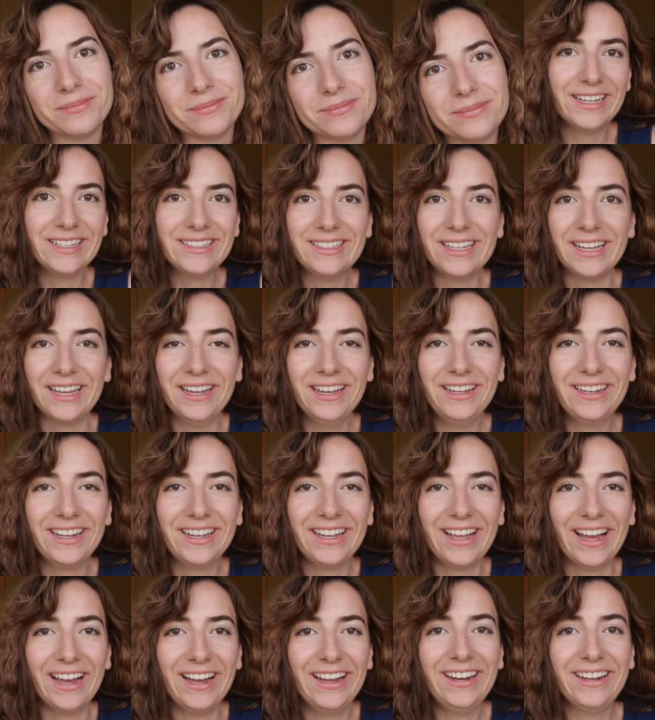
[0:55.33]
Like I said, I
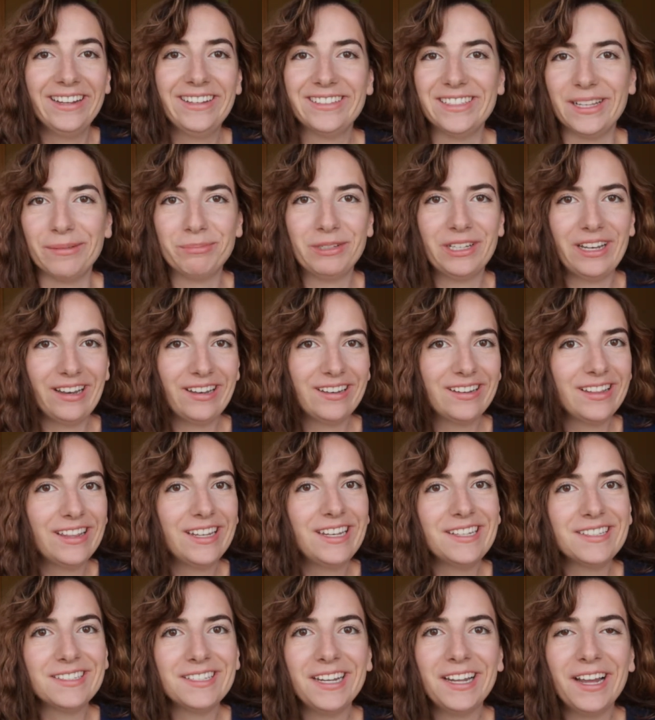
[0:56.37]
got accepted into the
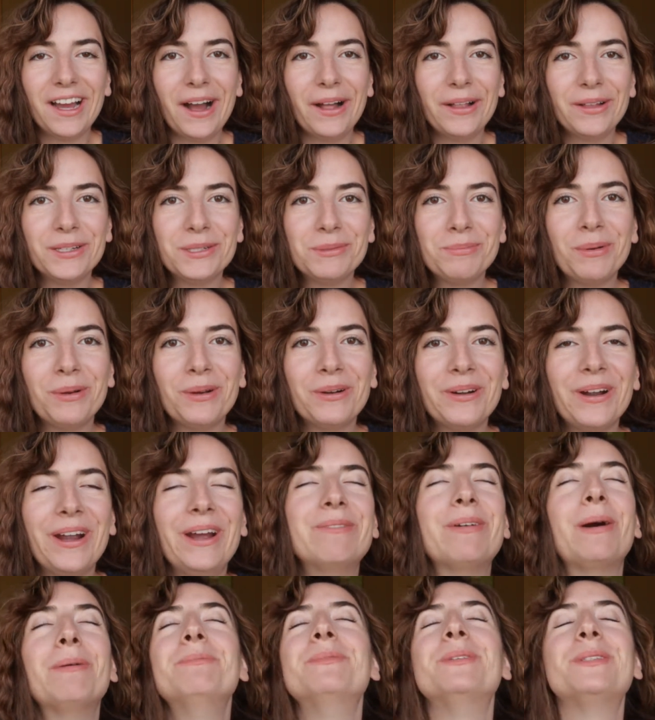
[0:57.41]
Disney College
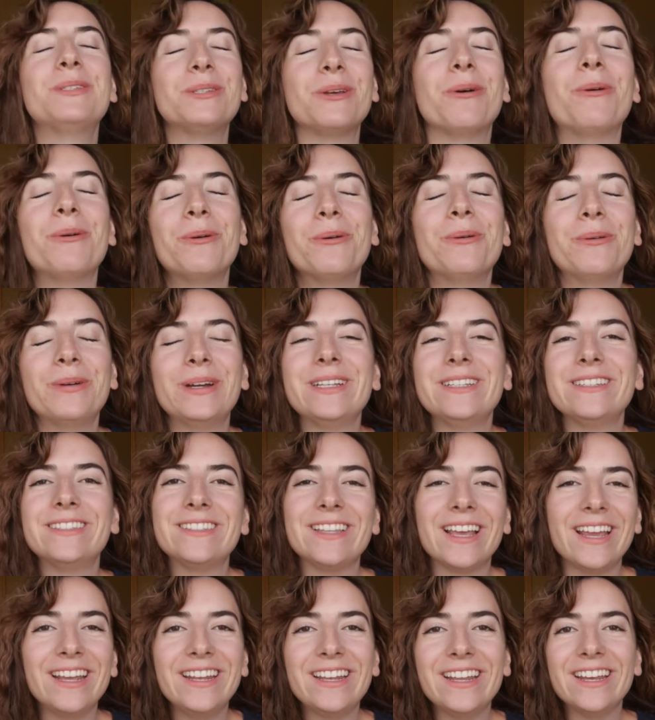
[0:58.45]
Program. I'm so
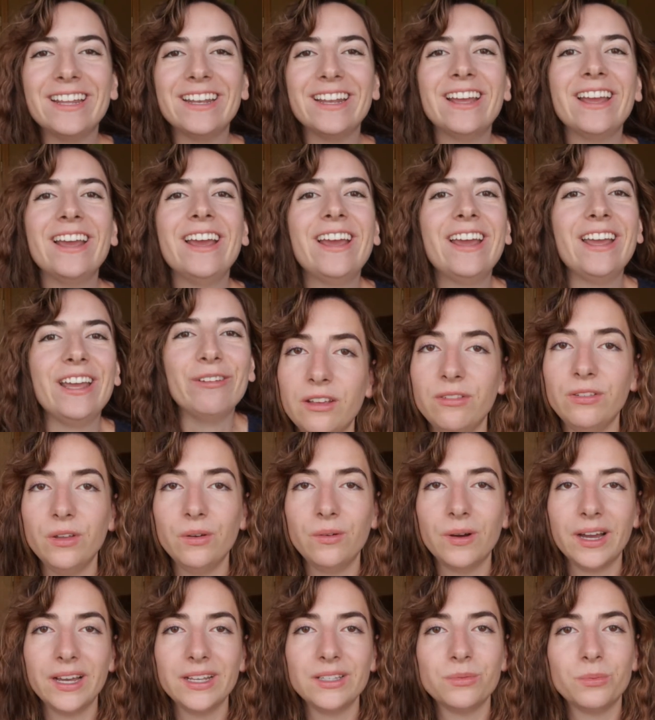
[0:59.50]
excited. If you
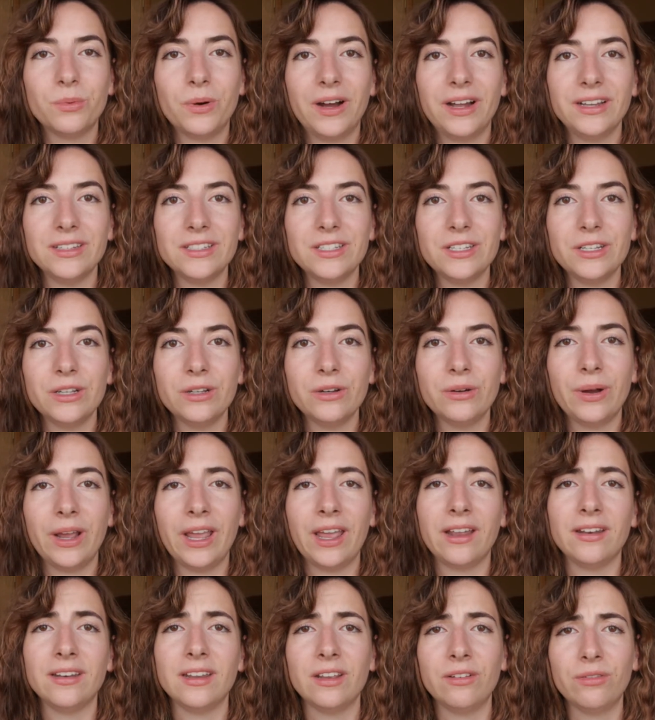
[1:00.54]
guys want to,
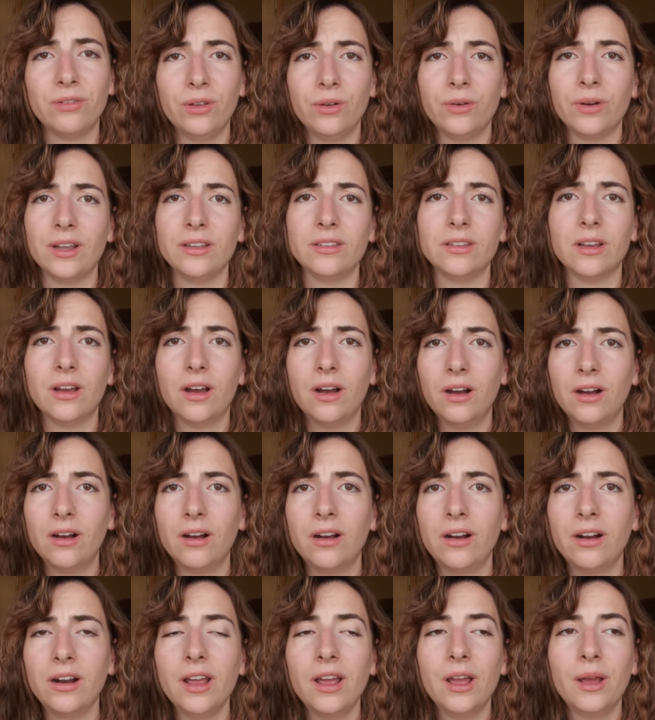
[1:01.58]
and if you guys
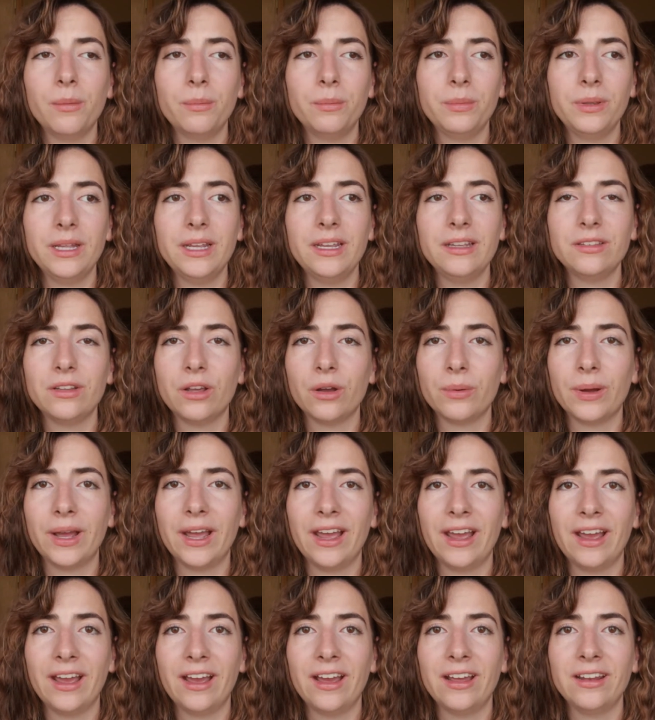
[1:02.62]
are, please go
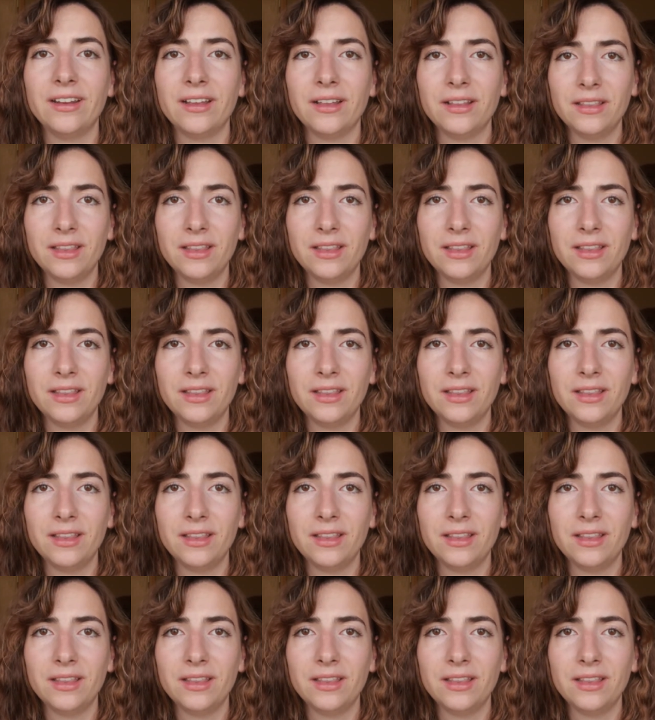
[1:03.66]
ahead,